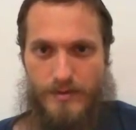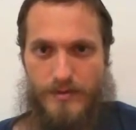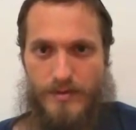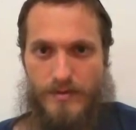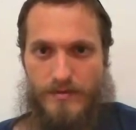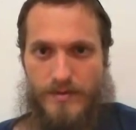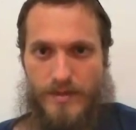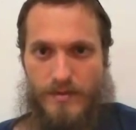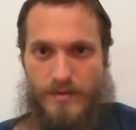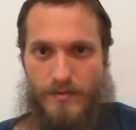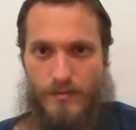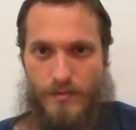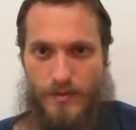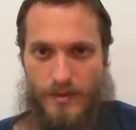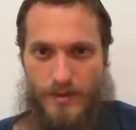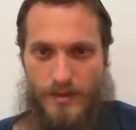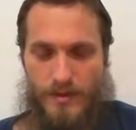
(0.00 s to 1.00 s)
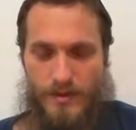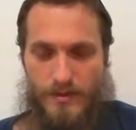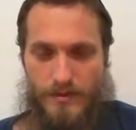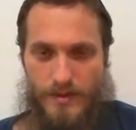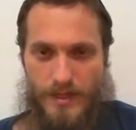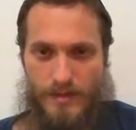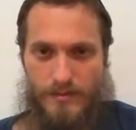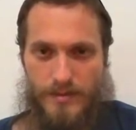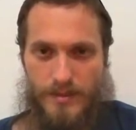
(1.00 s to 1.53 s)
If they really learn
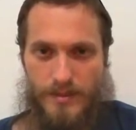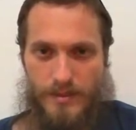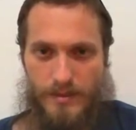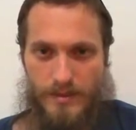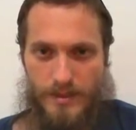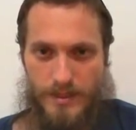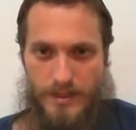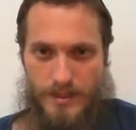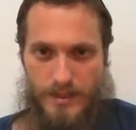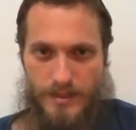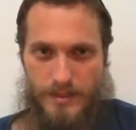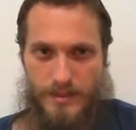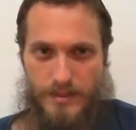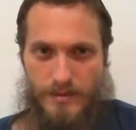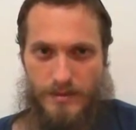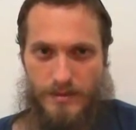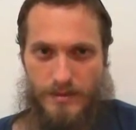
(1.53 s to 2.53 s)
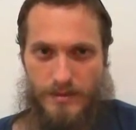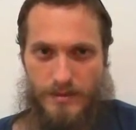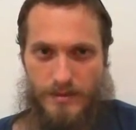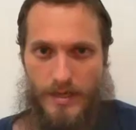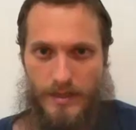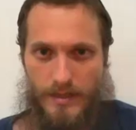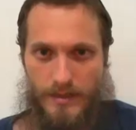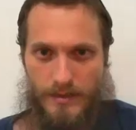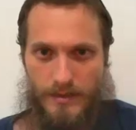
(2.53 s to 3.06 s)
how to listen to the
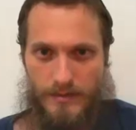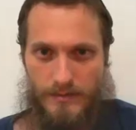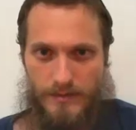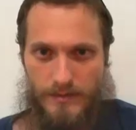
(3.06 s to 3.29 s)
body,